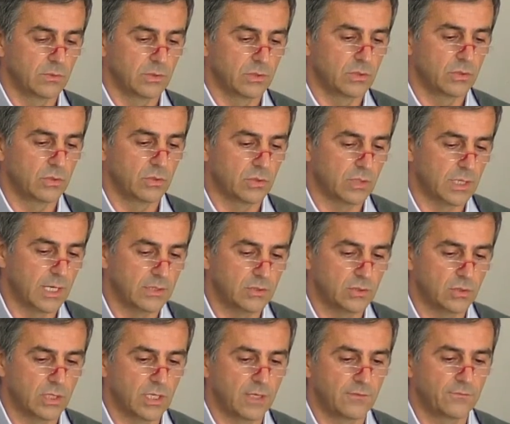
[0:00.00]
your right
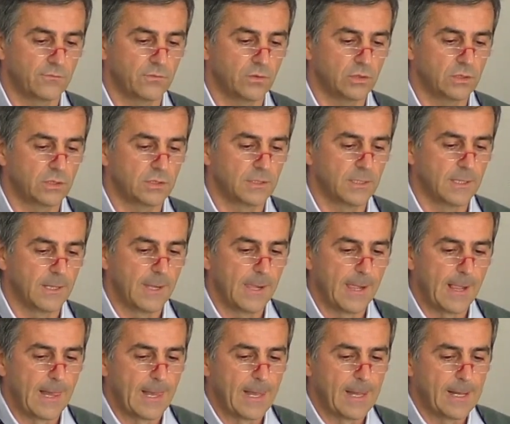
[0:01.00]
or left foot.
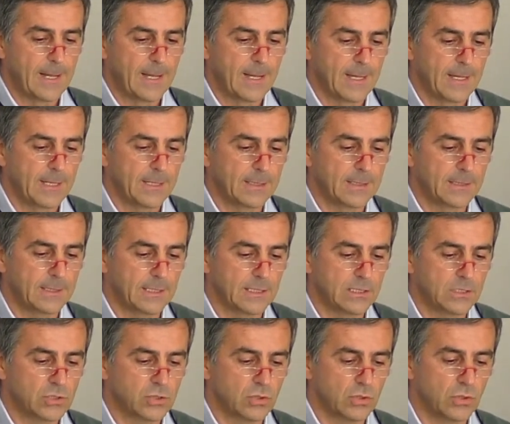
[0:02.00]
And
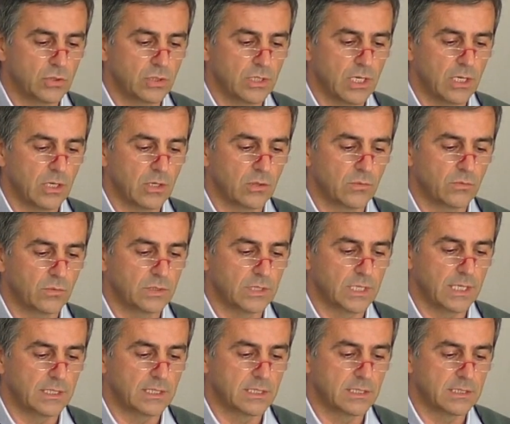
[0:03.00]
I'll show you now what
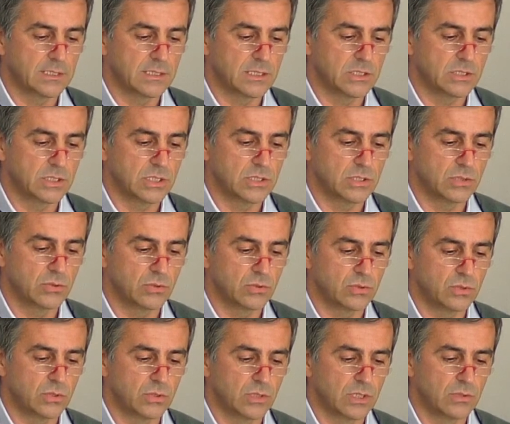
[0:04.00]
retinal surgeons do
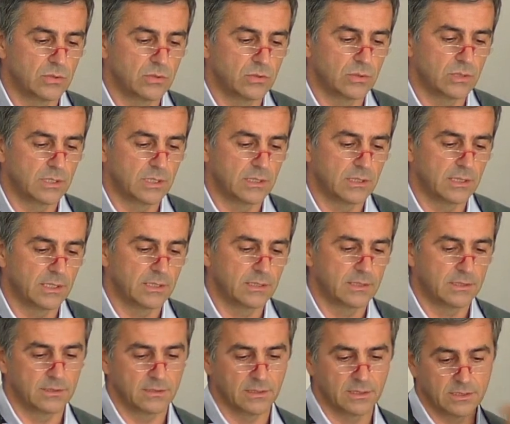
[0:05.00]
so that you can get.
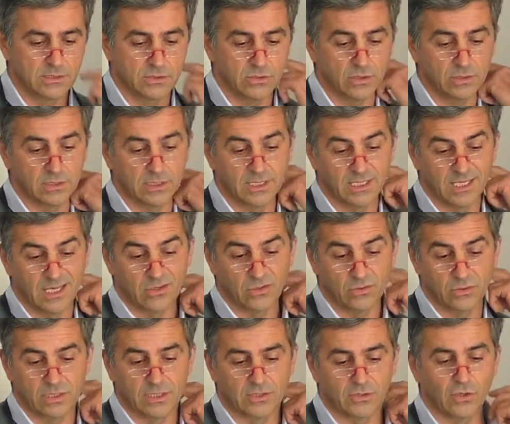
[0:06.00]
It's not a
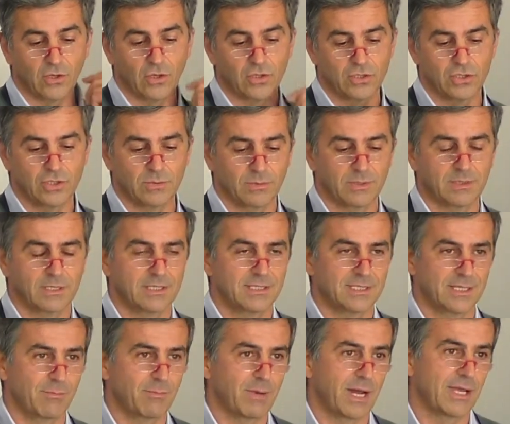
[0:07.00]
nanotechnology, but it's
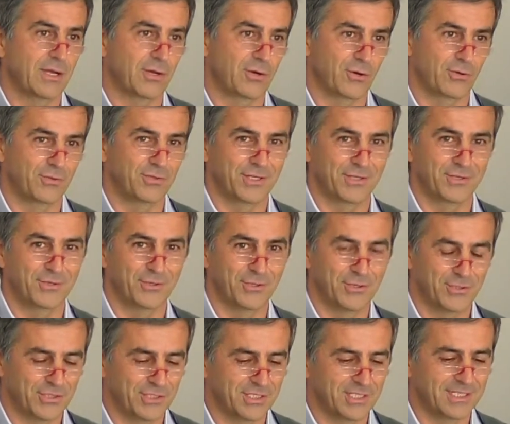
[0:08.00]
a micro
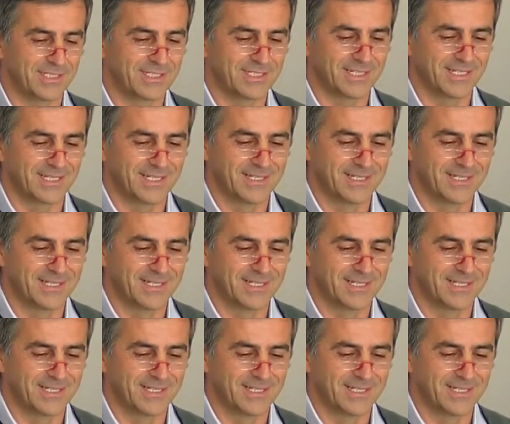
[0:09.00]
technology. It's a